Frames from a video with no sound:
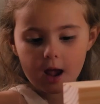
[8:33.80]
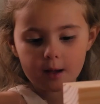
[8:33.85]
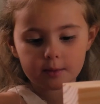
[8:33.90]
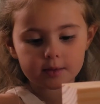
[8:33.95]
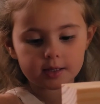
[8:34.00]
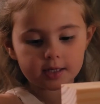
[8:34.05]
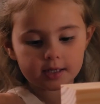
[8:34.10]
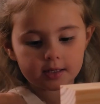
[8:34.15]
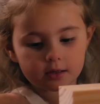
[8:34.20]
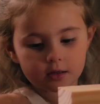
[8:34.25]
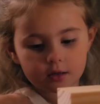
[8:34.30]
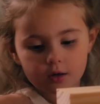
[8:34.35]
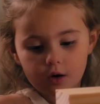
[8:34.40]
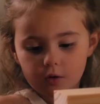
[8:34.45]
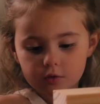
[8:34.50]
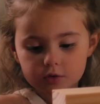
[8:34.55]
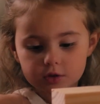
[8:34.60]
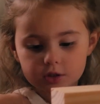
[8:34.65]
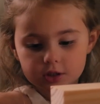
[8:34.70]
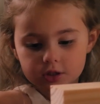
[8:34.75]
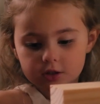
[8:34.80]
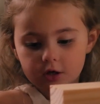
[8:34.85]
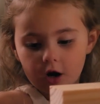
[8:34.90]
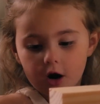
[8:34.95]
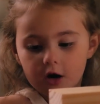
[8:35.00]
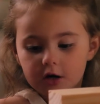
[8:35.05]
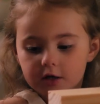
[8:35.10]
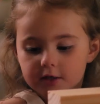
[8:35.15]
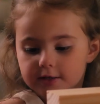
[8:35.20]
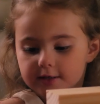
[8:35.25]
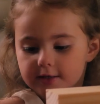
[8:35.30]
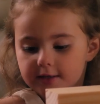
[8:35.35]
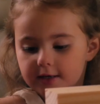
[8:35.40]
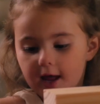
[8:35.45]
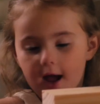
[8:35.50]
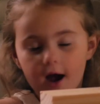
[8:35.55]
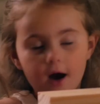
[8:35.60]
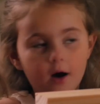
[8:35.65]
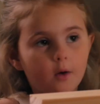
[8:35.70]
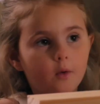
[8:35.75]
I'm getting gold stars
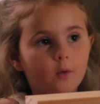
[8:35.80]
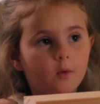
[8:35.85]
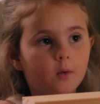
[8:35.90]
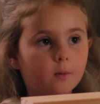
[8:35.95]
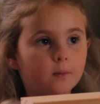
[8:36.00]
now.